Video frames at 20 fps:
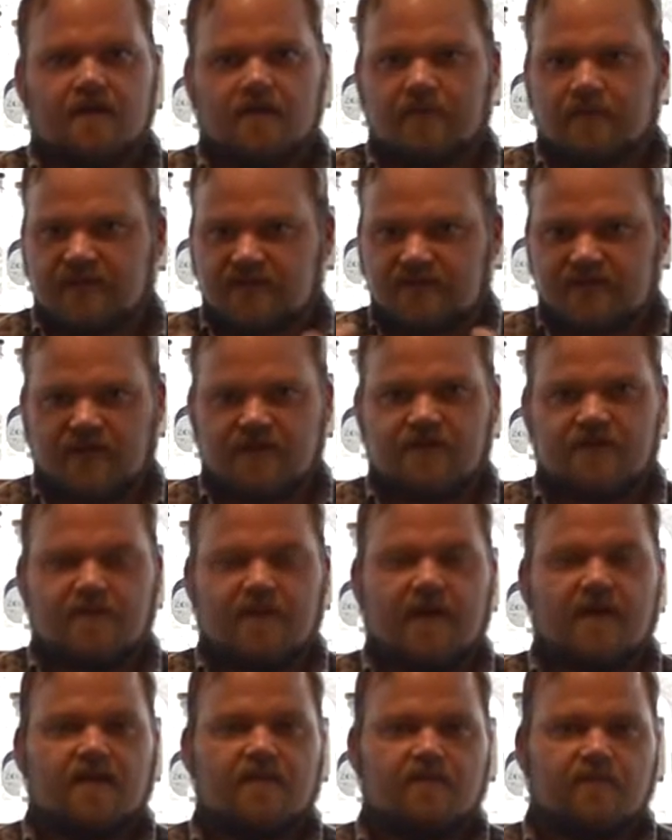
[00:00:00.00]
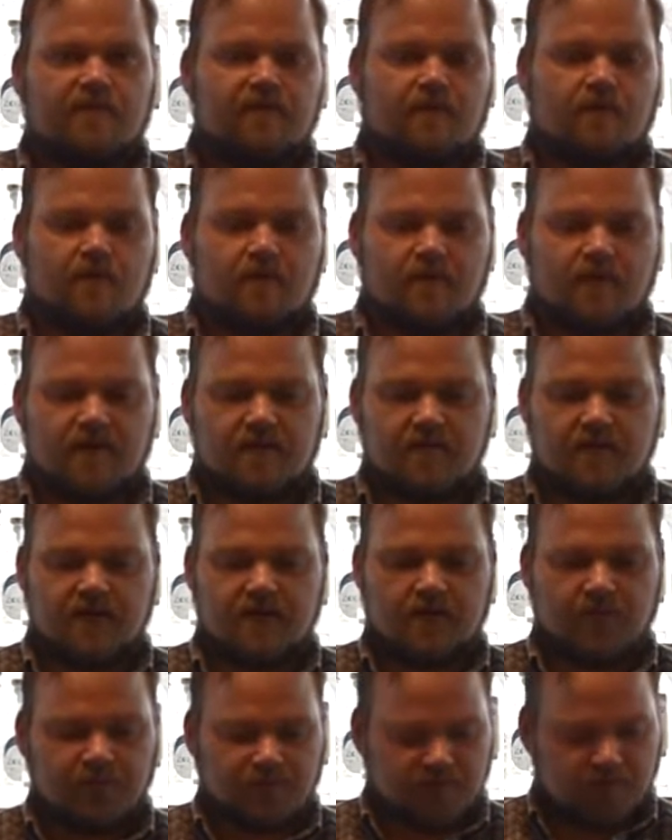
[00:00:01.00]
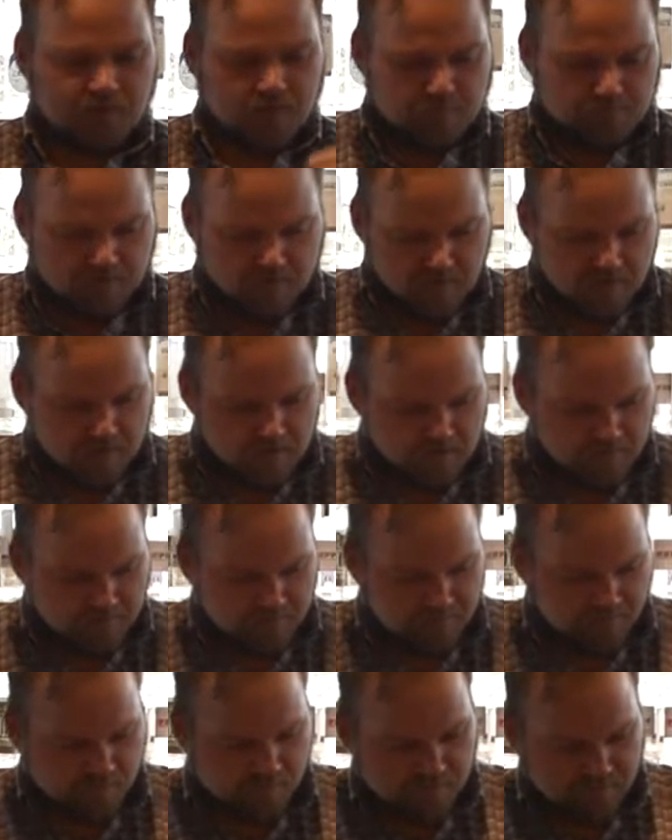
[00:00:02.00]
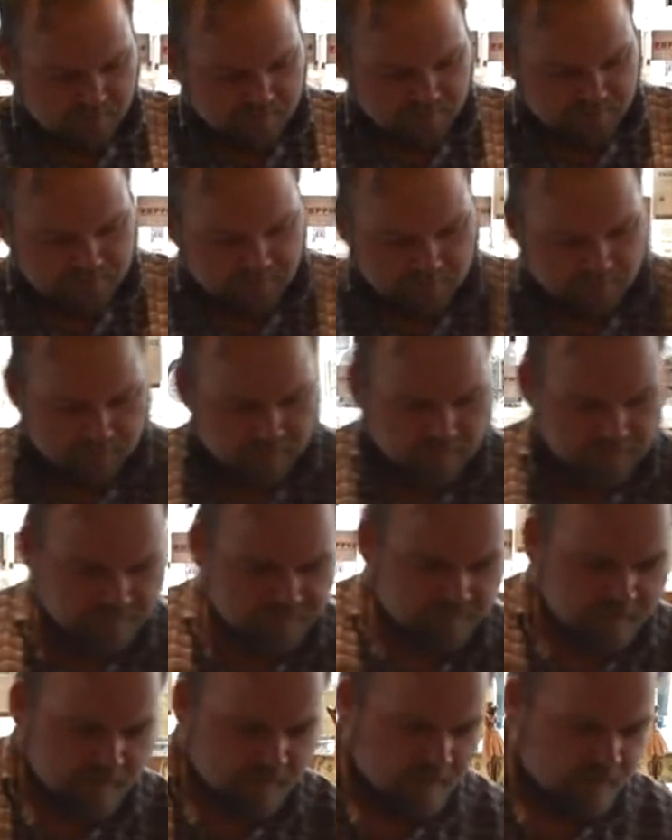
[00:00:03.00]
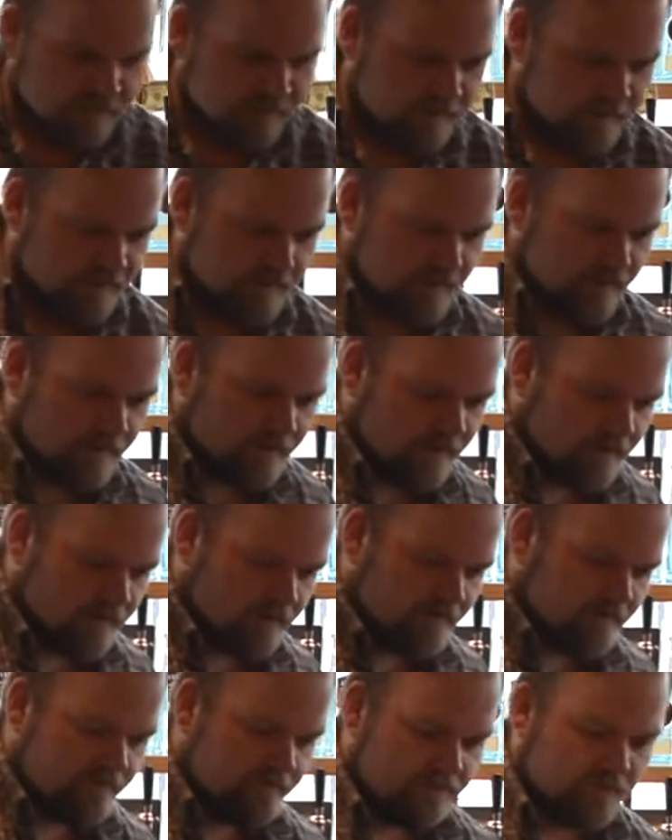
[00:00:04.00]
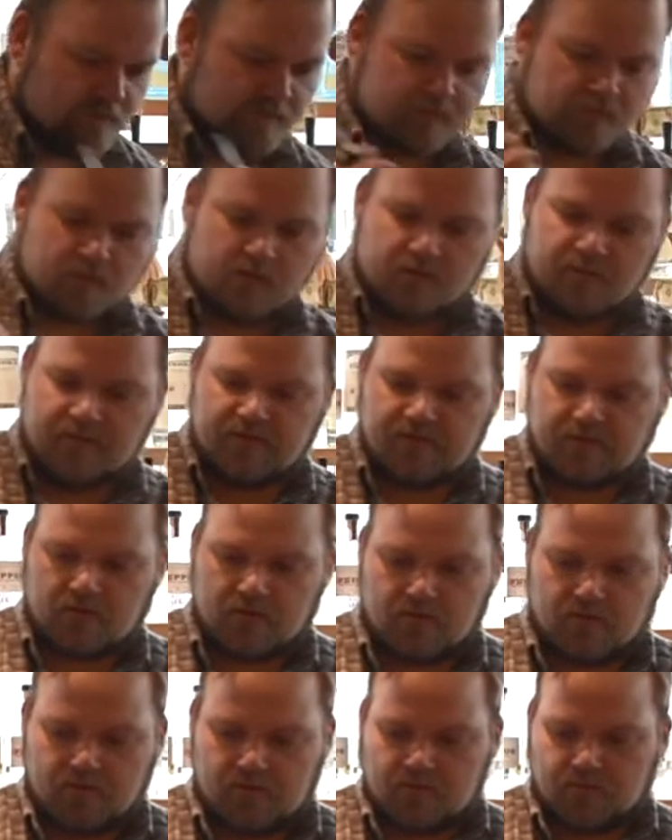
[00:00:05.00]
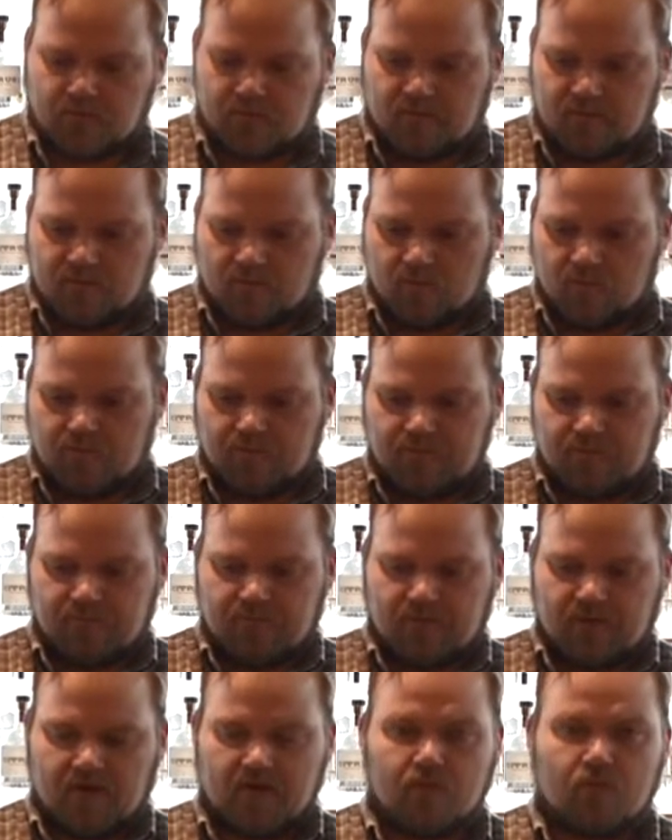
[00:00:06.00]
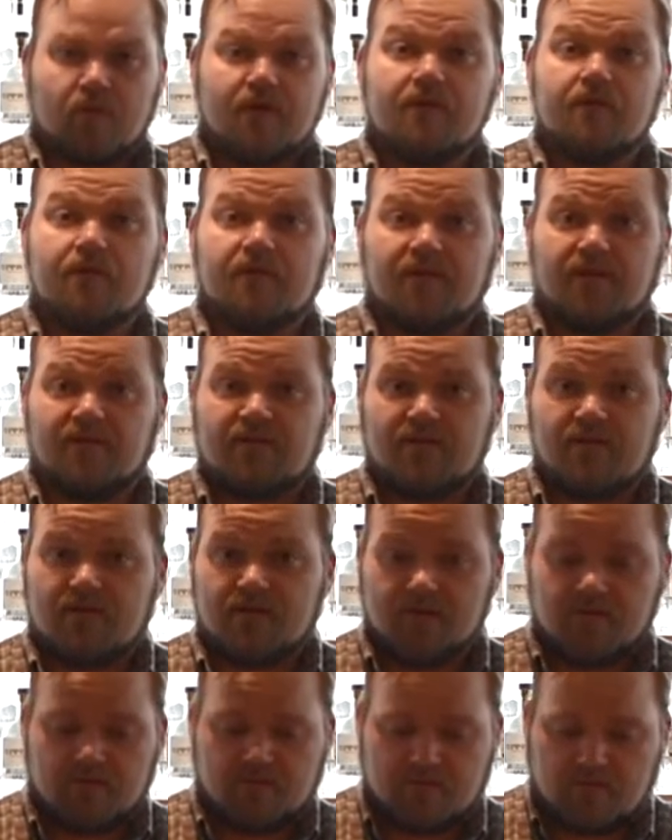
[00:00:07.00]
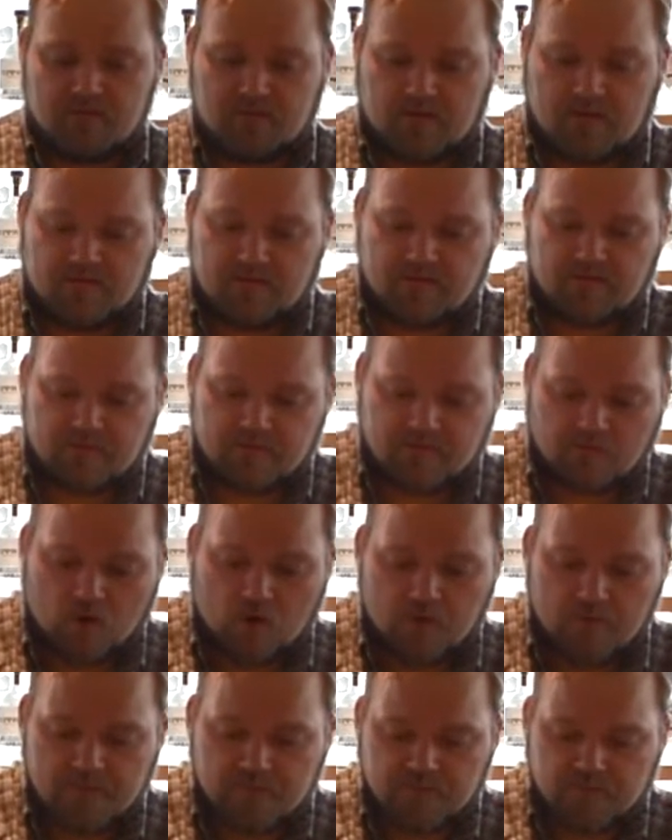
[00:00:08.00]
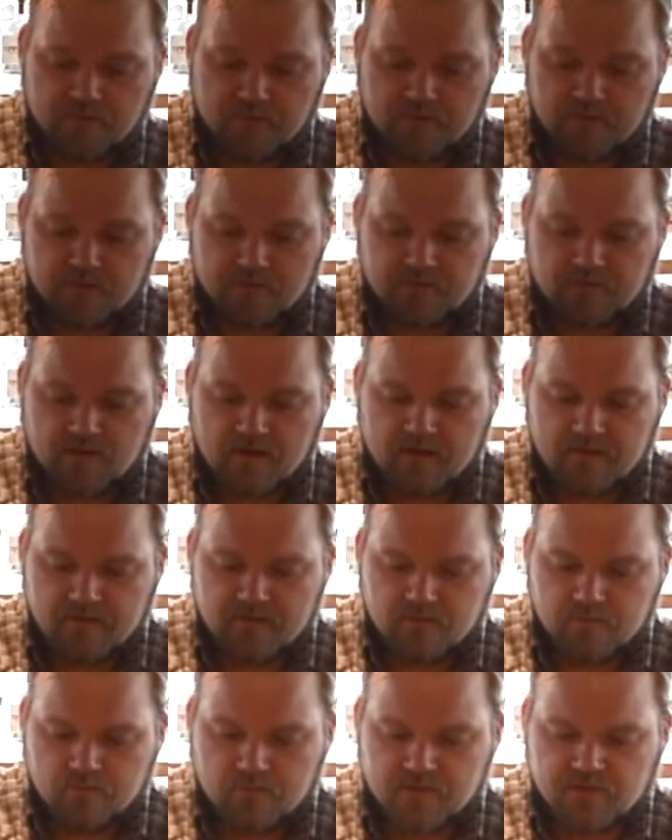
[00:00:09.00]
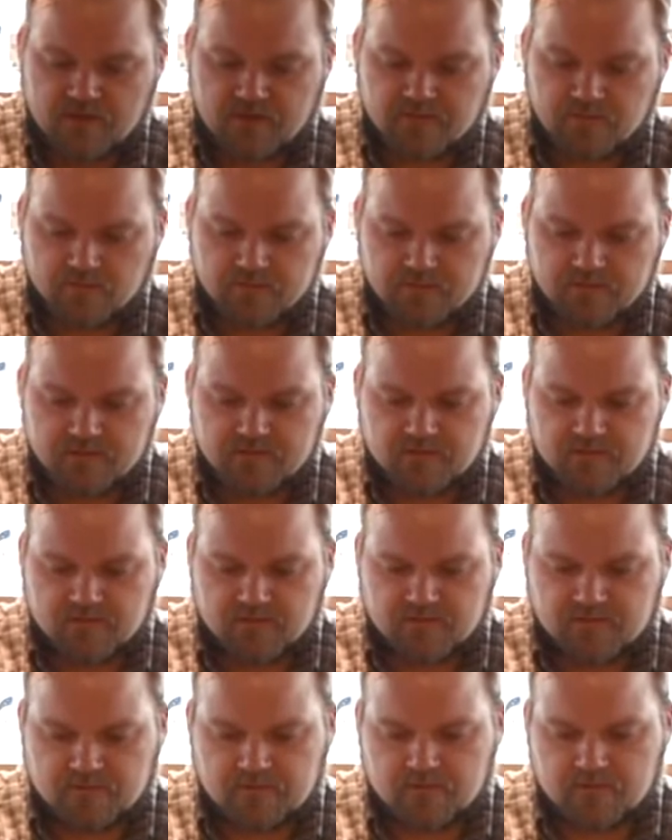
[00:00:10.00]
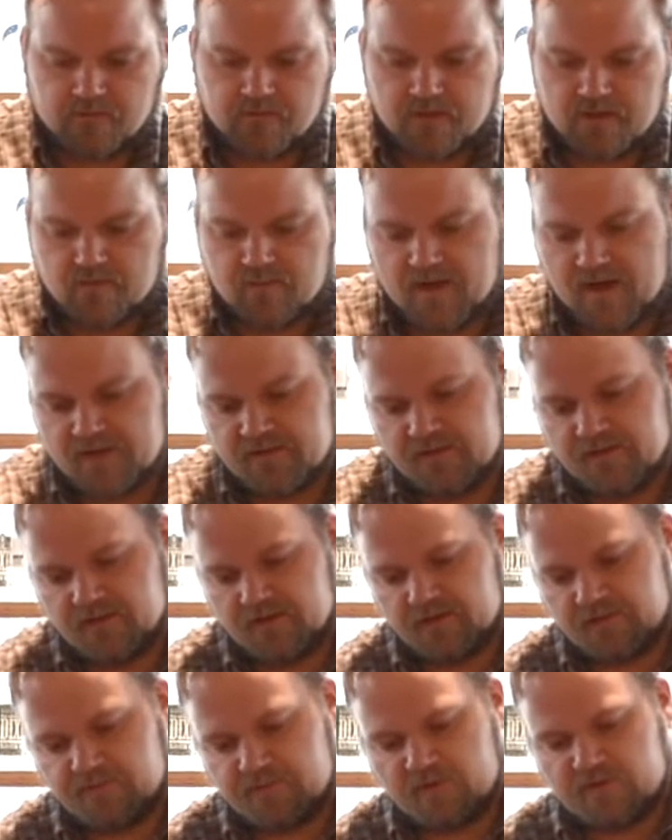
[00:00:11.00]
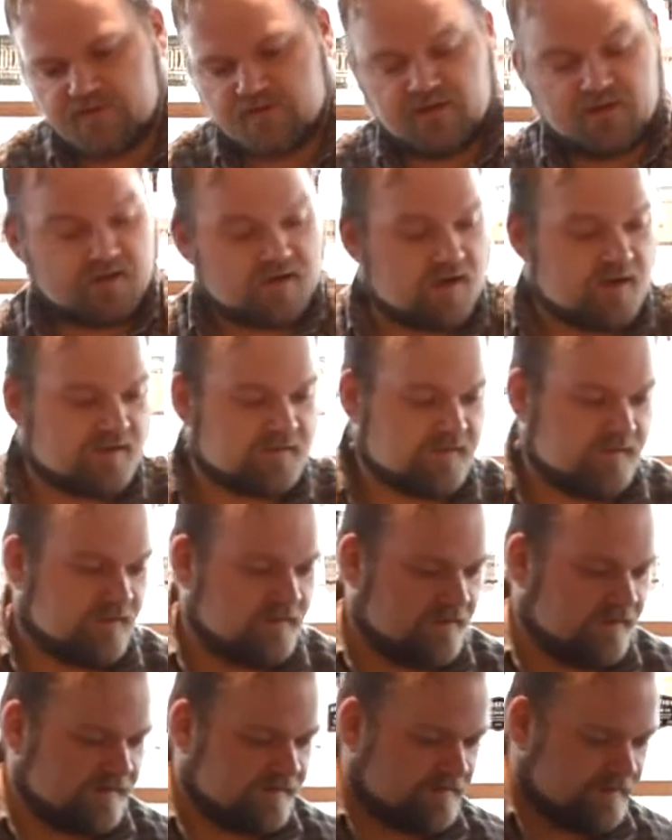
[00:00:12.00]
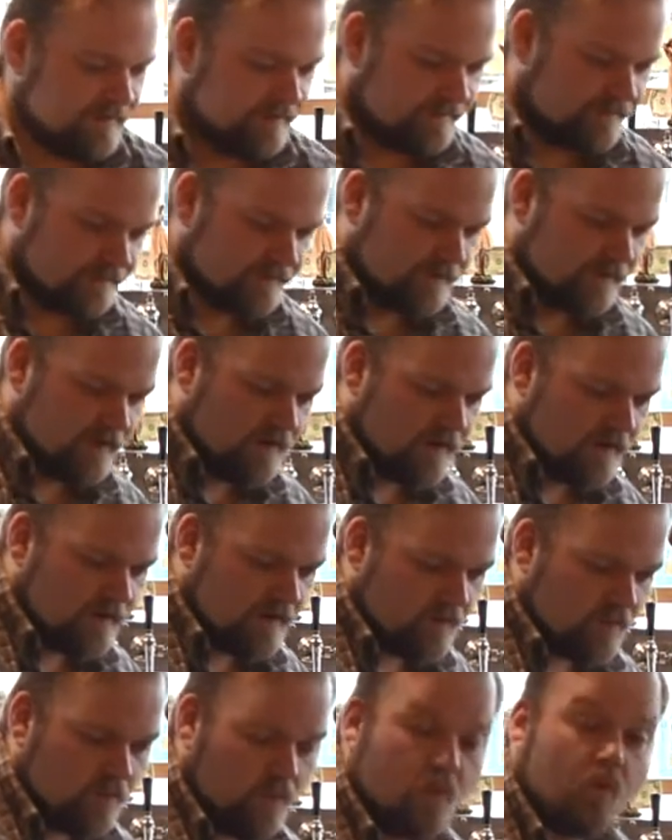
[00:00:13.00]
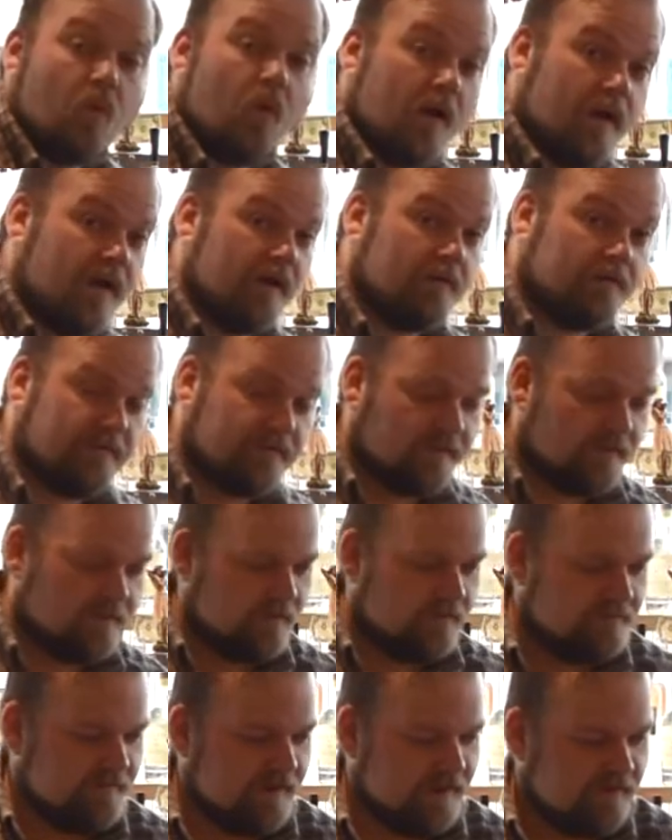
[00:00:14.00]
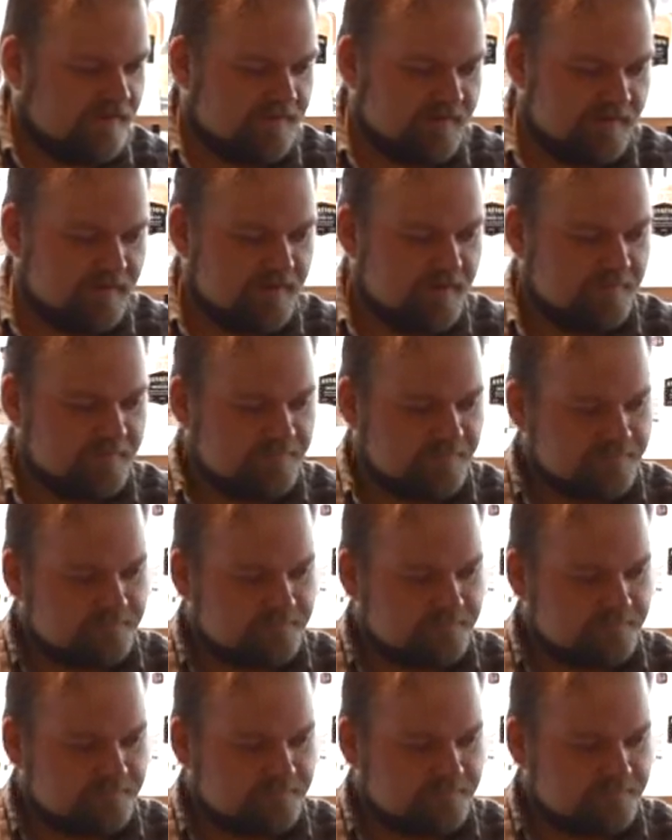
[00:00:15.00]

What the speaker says: up, excite your palate before a big meal. So let's go ahead and get started. First, we're going to be starting with our sweet vermouth. Again, we use Antica. Antica's on the sweeter side, which I don't think is necessarily a bad thing, especially in a cocktail like this. 1 ounce of the Antica.